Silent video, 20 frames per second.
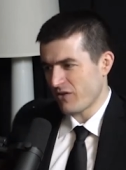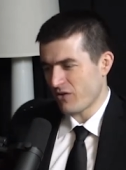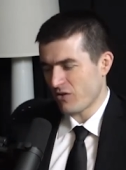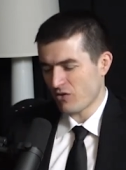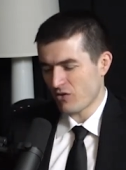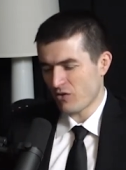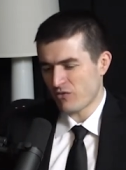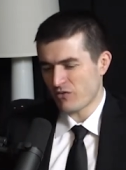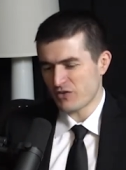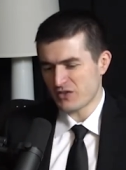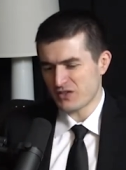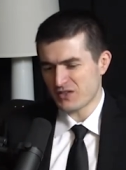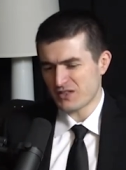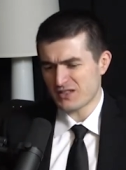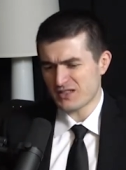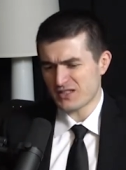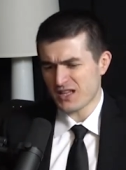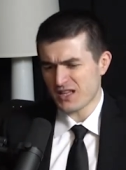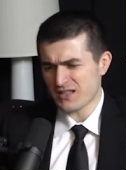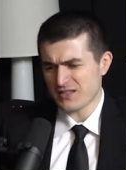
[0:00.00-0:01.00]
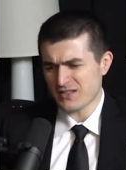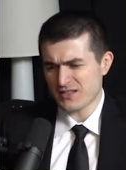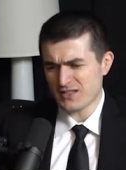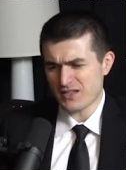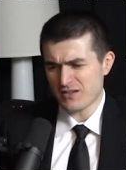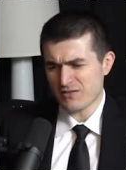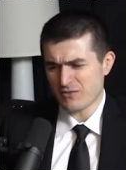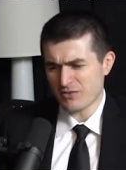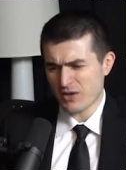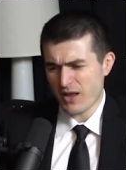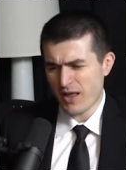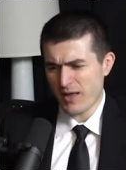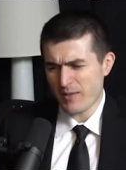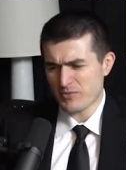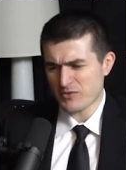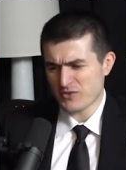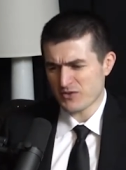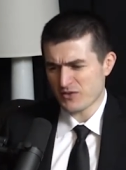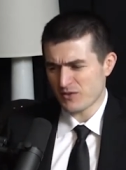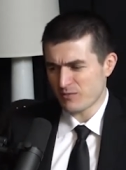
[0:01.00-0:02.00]
over its intensity of what
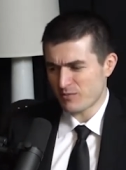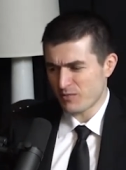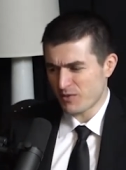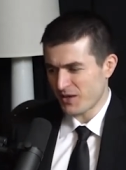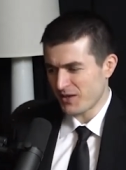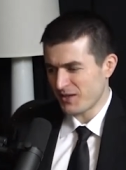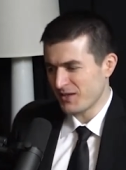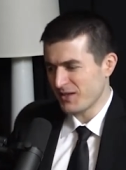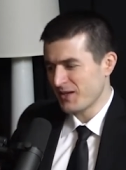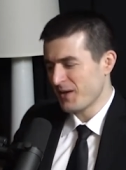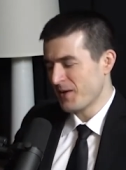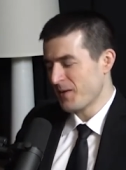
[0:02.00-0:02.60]
happens to the brain.